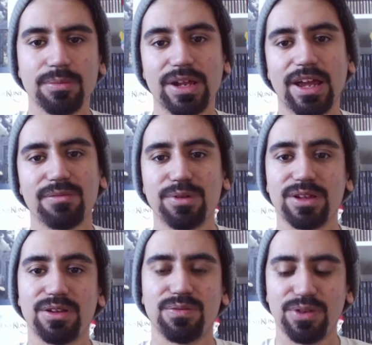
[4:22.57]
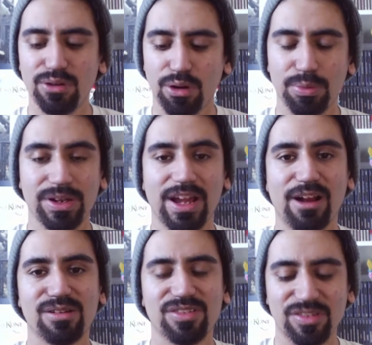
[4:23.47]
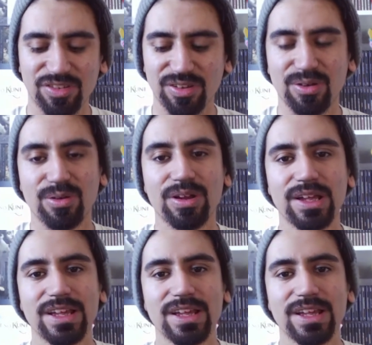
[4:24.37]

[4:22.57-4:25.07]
but I have played a few opening hours or so,